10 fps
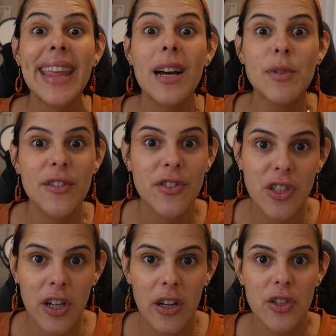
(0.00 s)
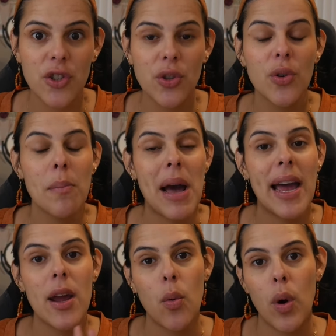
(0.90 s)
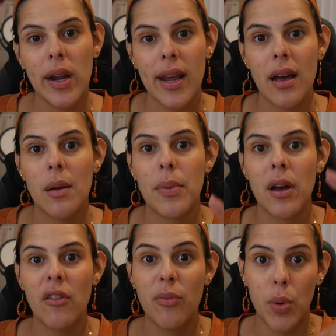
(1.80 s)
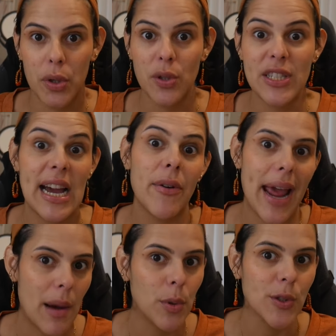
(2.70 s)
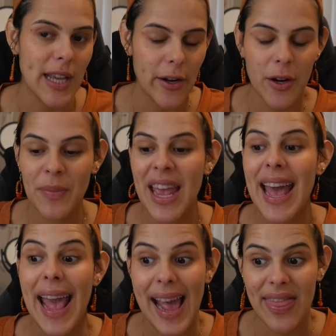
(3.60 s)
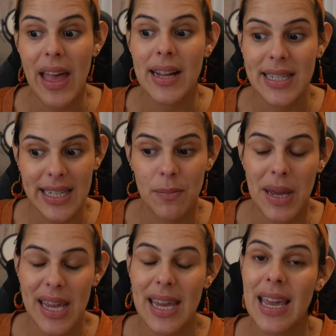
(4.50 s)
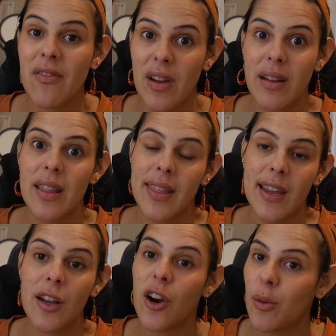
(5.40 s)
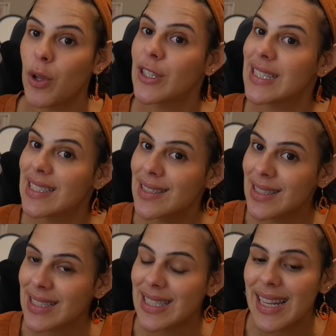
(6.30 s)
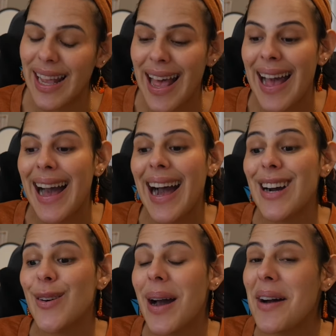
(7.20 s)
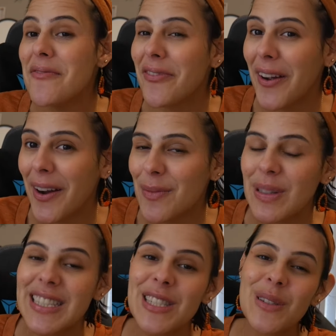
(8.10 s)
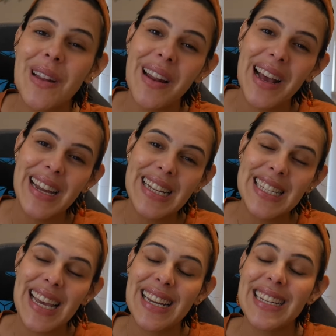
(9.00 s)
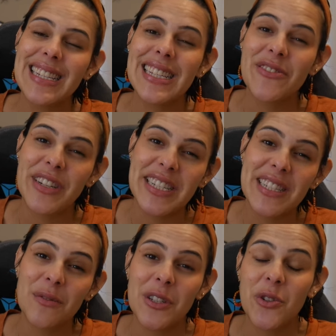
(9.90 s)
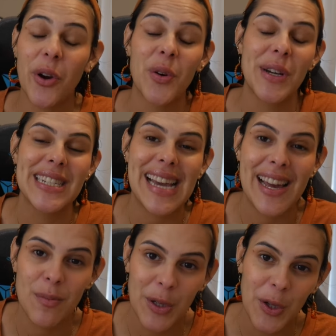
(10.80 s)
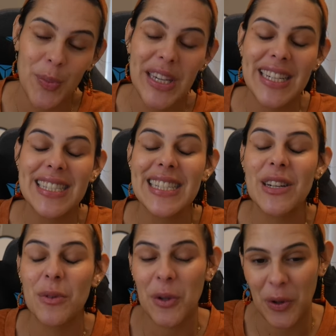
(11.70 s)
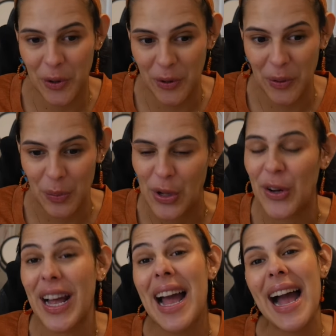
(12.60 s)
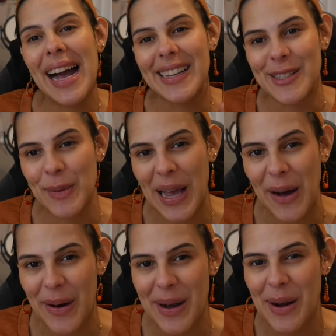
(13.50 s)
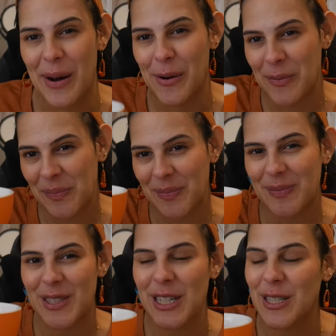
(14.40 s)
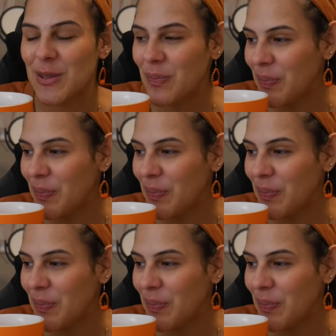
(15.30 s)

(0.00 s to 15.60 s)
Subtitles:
cups of sugar to my 1 cup of boiled down apple cider. And that did make a very thick caramel consistency. However, please do not add it to any tea drinks in which you are going to add milk because it will curdle milk. Ask me how I know. Cheers.